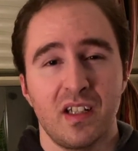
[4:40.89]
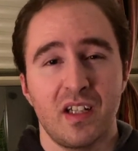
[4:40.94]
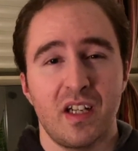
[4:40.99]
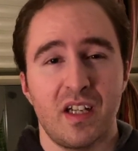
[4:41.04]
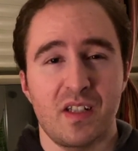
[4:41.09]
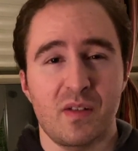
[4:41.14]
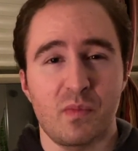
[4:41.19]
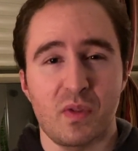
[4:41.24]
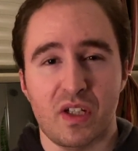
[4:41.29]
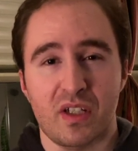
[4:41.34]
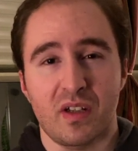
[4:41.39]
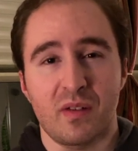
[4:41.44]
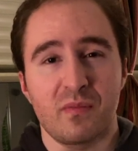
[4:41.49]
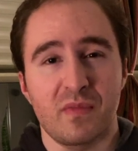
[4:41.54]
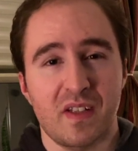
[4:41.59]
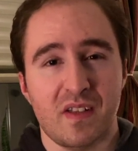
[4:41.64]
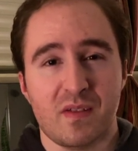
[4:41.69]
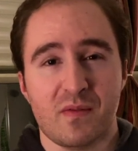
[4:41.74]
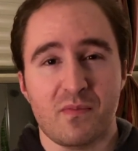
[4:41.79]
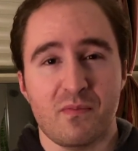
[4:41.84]
it's become
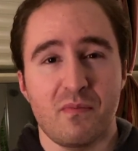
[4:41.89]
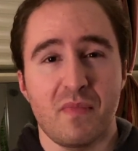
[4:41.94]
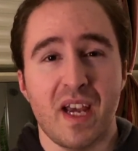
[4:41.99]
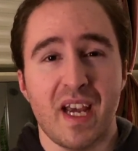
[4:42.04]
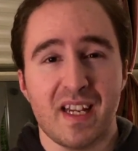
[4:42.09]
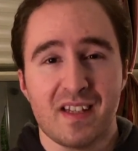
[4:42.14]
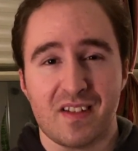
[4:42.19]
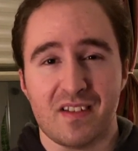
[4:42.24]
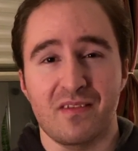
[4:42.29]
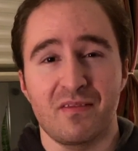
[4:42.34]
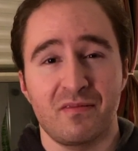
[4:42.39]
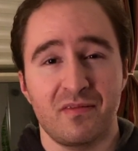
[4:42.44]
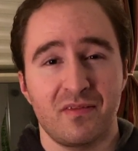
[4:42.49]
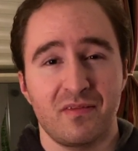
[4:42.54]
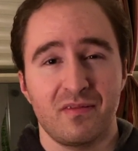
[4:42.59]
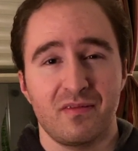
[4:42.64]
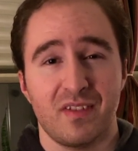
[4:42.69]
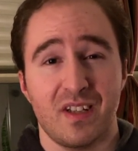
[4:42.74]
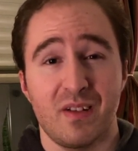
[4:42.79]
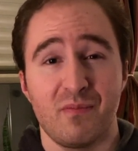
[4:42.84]
this massive
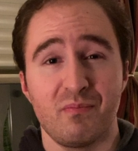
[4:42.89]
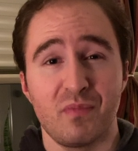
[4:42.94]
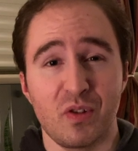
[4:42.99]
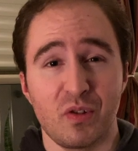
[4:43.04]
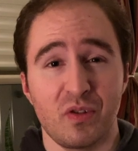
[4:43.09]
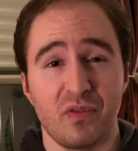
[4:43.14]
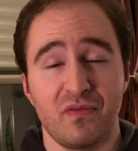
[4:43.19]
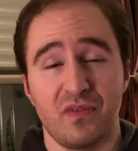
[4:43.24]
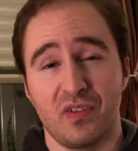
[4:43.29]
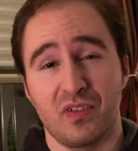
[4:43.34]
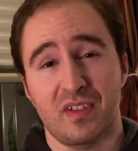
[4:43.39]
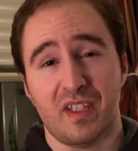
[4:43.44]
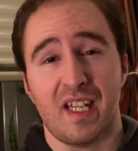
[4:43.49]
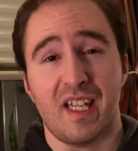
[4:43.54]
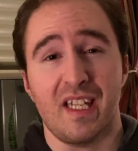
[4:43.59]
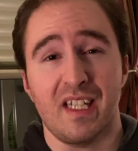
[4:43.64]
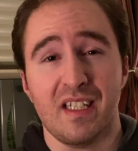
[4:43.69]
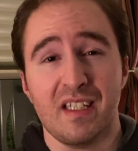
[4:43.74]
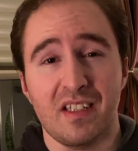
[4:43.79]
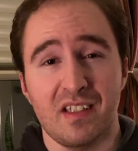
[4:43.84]
and beautiful
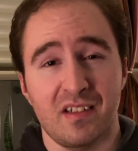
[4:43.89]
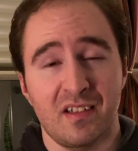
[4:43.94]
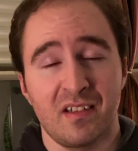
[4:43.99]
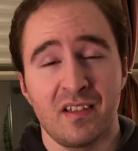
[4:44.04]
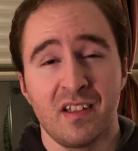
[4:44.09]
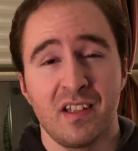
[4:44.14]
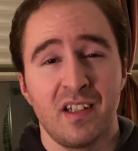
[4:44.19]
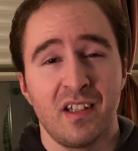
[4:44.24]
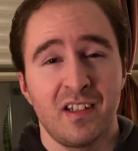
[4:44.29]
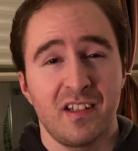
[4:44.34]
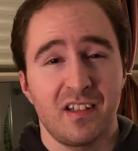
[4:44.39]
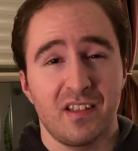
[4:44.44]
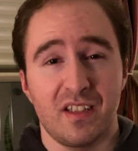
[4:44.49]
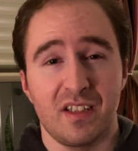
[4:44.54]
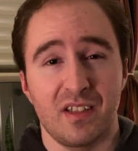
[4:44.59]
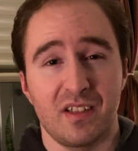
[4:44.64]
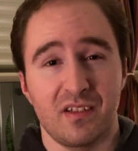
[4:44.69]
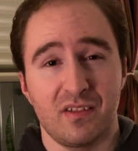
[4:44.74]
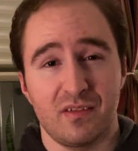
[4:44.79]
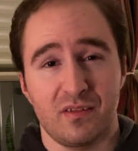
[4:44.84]
canyon
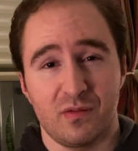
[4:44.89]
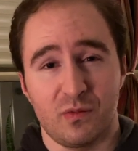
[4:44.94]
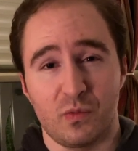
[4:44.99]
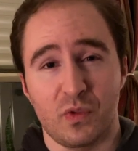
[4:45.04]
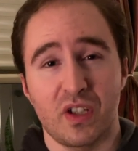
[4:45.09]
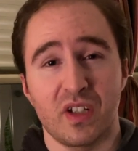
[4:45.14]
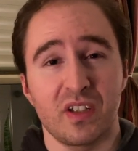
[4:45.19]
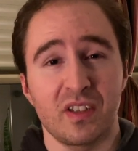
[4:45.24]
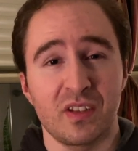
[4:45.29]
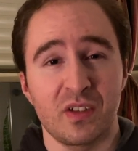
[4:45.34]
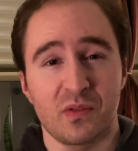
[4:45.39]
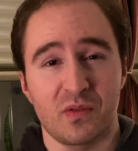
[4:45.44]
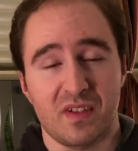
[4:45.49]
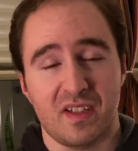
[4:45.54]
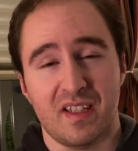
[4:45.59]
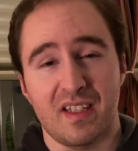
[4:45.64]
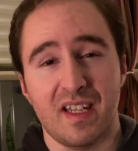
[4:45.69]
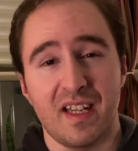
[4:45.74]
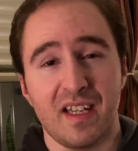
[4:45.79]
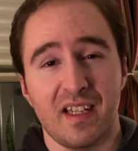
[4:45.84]
that we all know
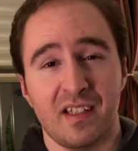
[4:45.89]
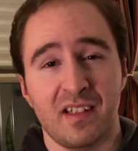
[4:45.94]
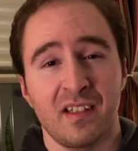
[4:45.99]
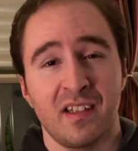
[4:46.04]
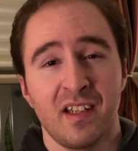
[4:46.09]
today.